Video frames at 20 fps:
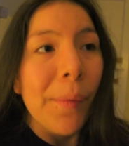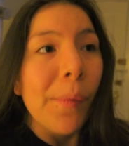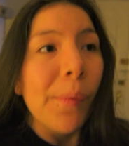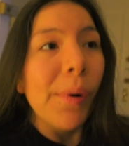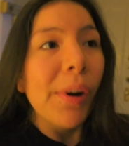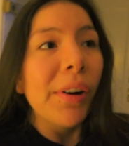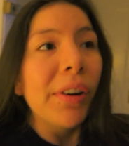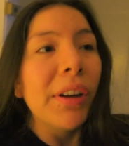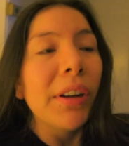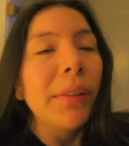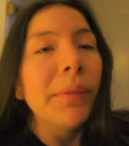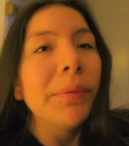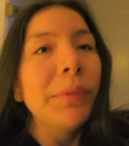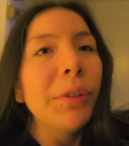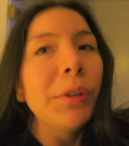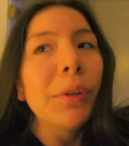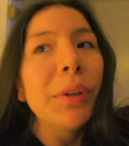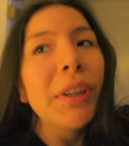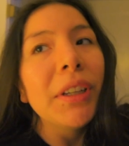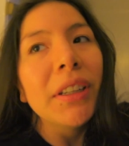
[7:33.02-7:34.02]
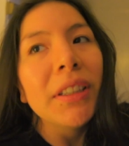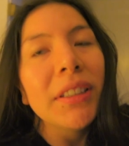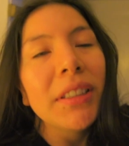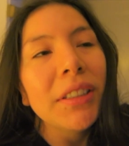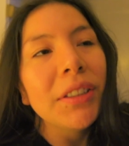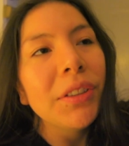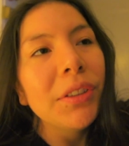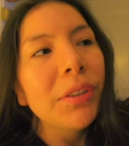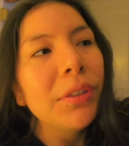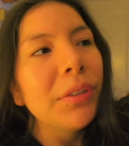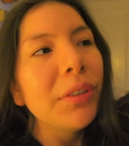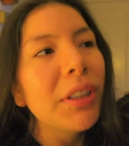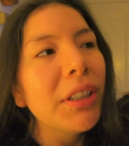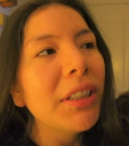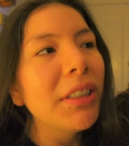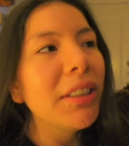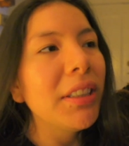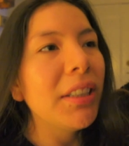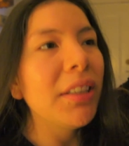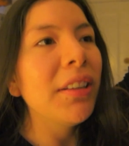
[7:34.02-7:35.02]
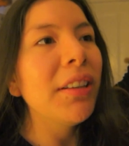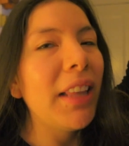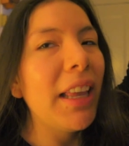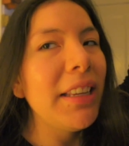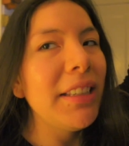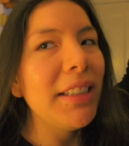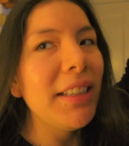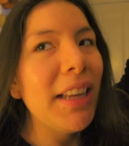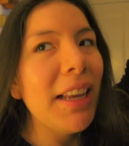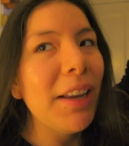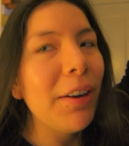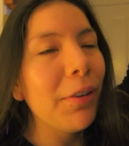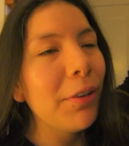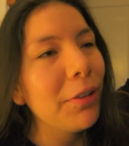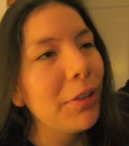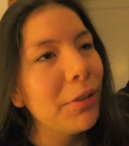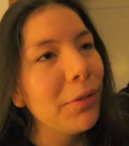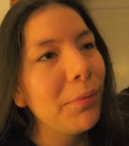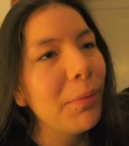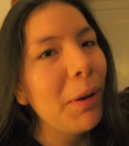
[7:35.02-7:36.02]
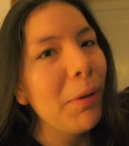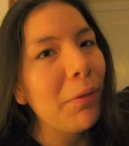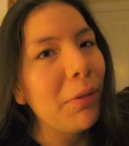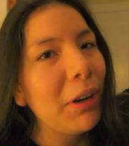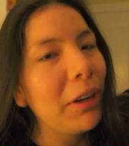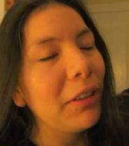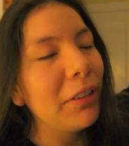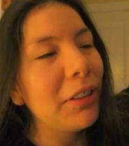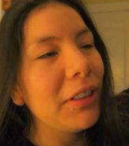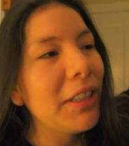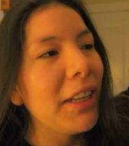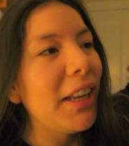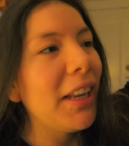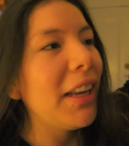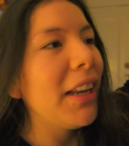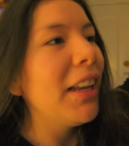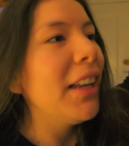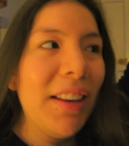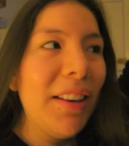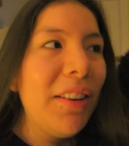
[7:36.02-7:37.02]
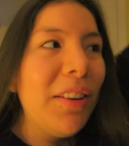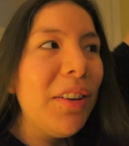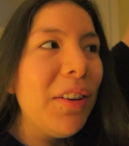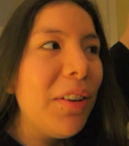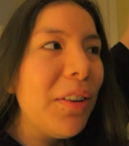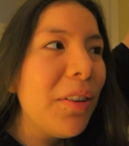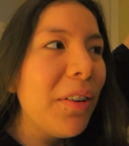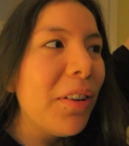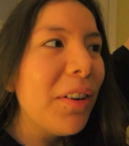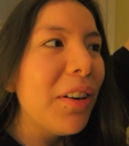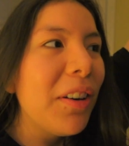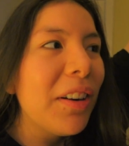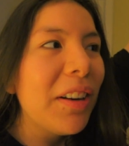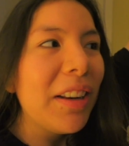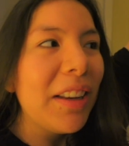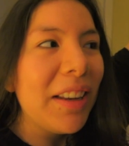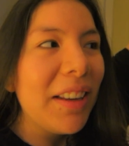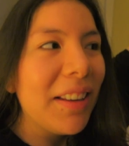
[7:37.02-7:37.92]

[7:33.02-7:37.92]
Welcome, join us into this lazy day or just maybe regular day in New York,